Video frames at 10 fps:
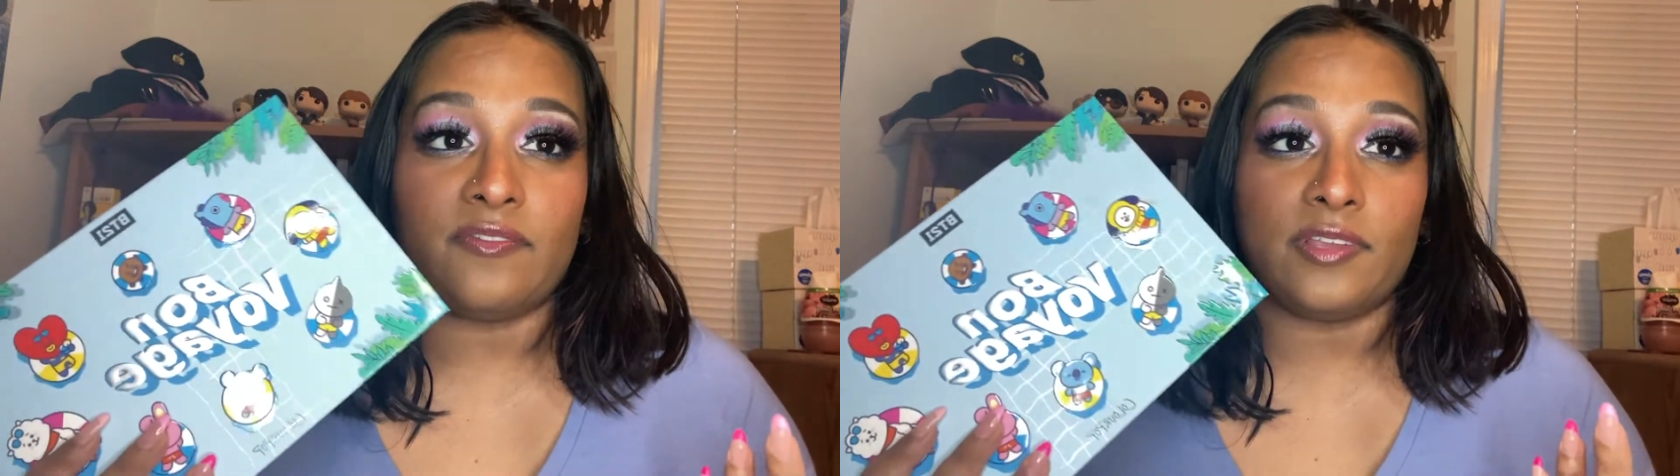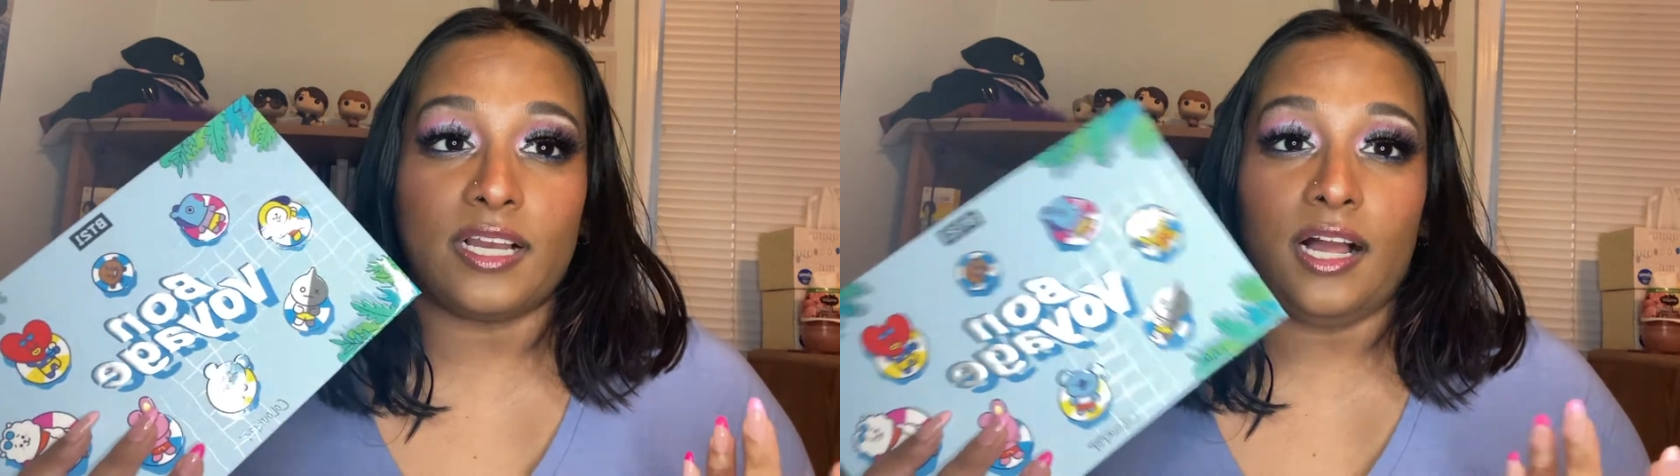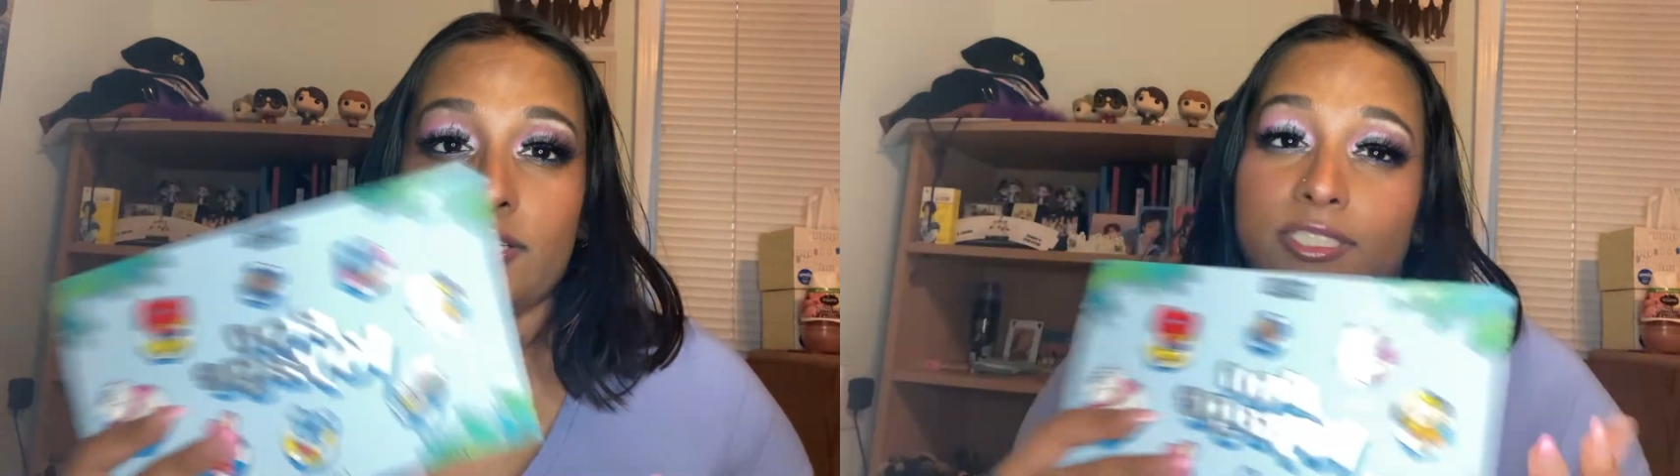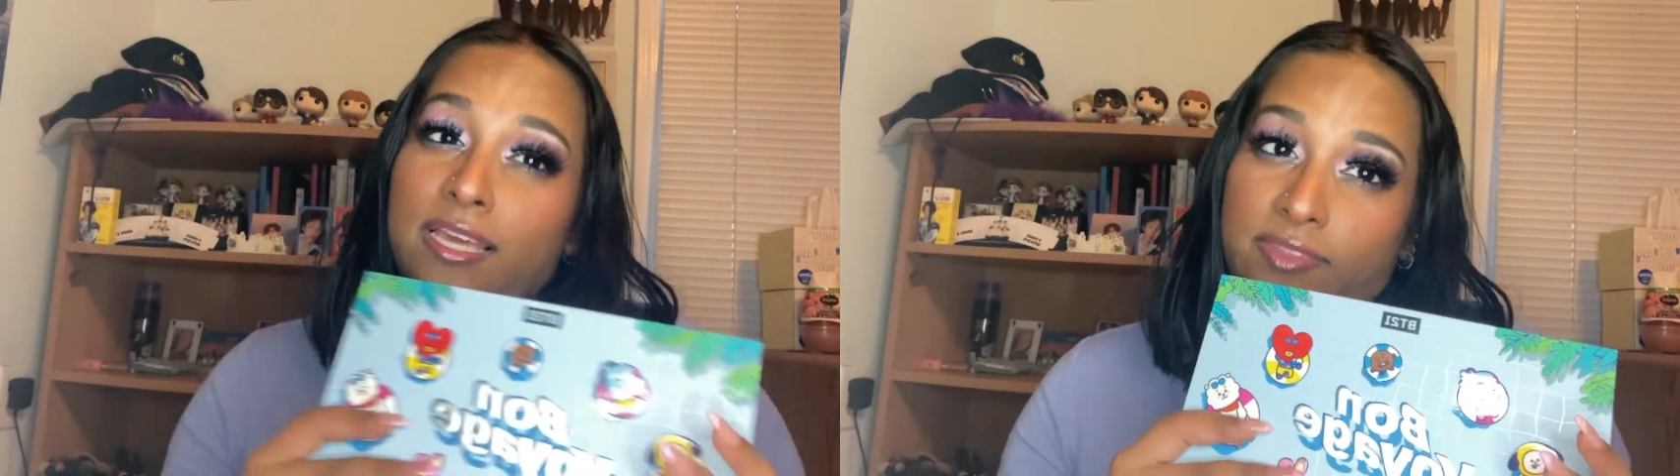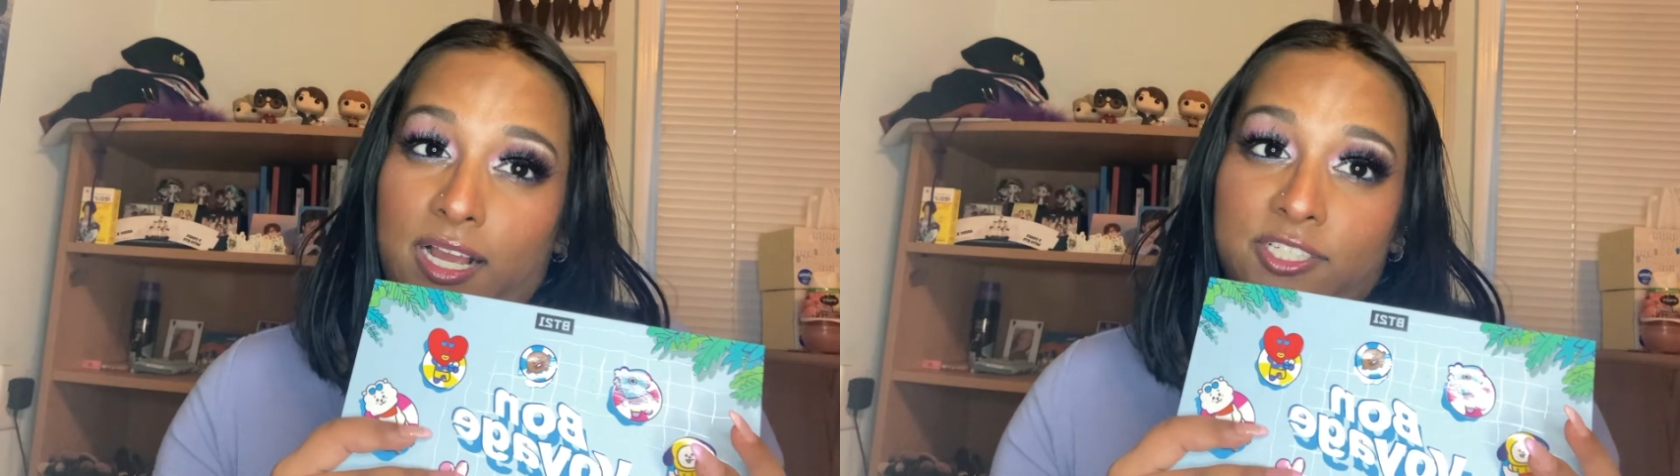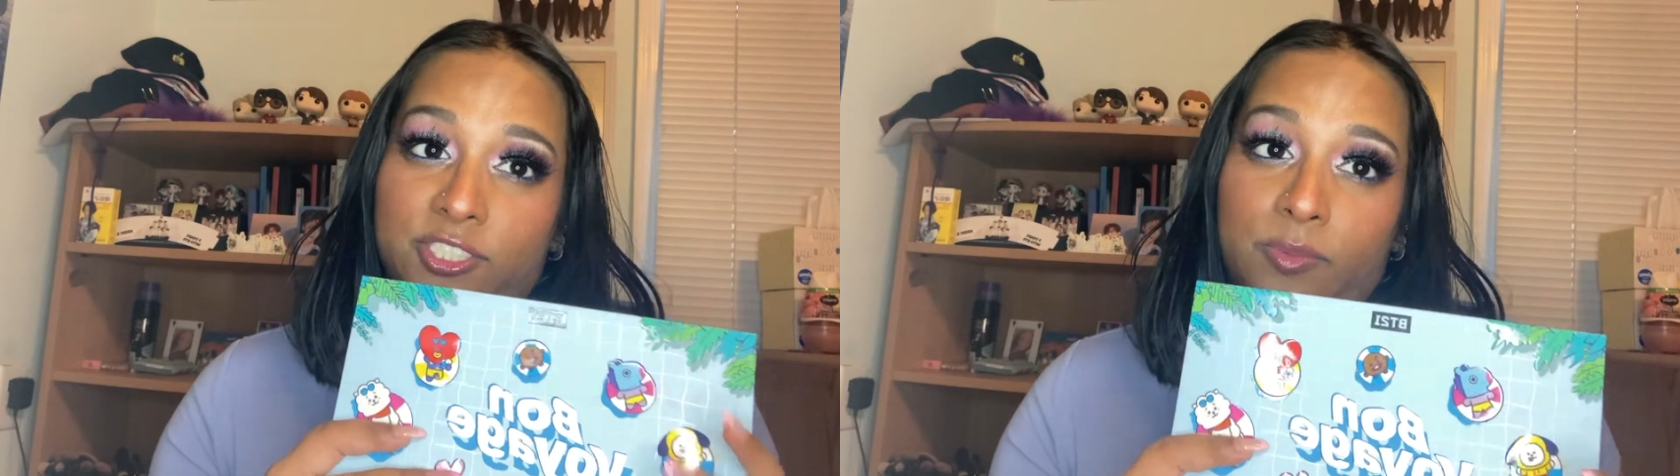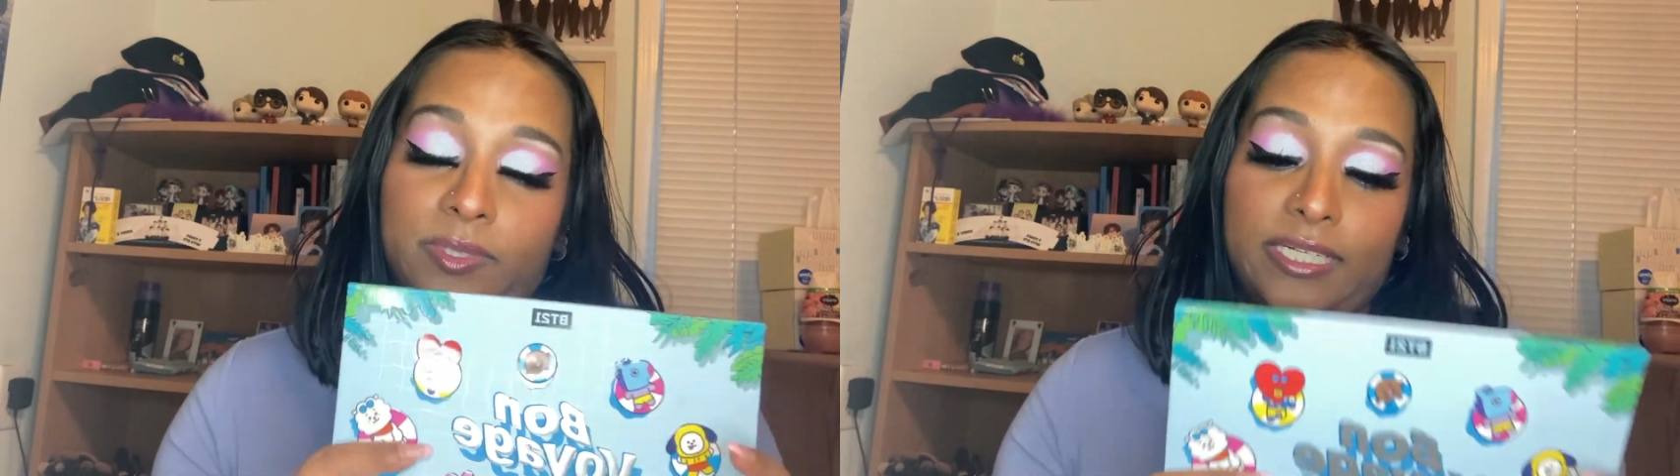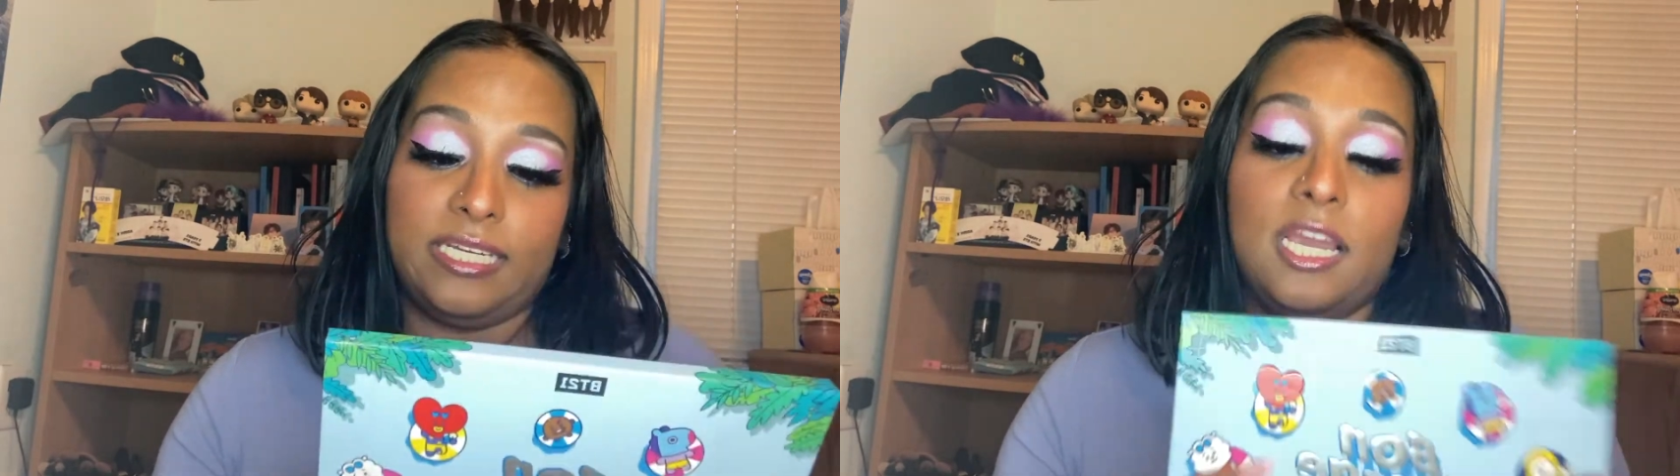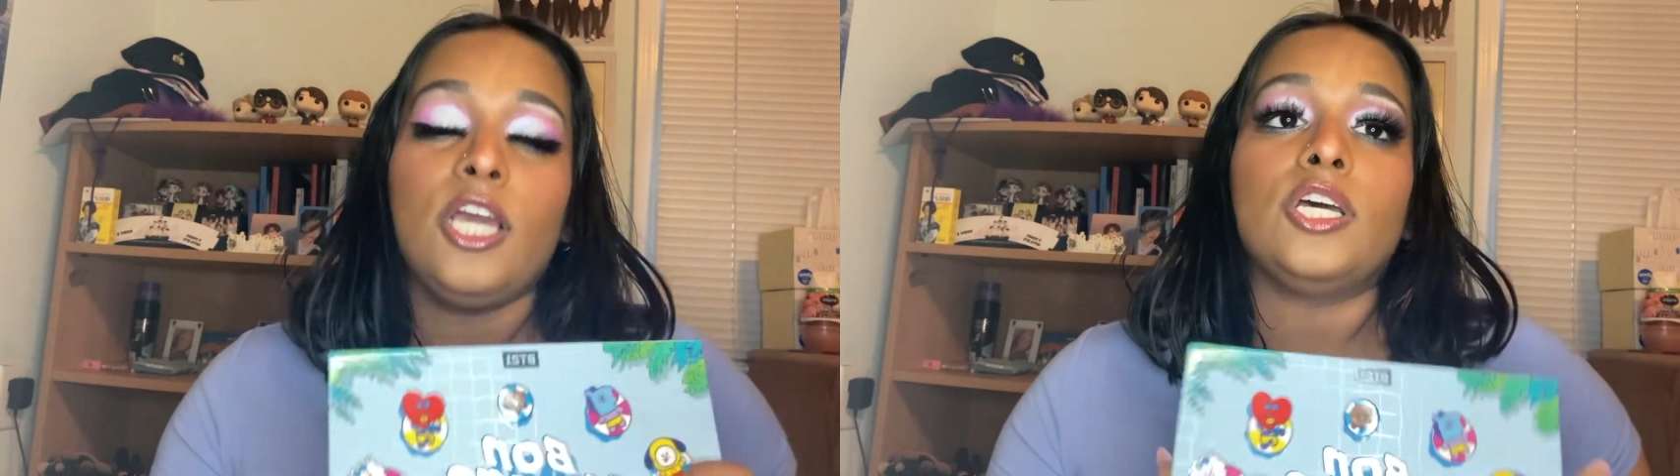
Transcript: for the colors, and the colors are pretty.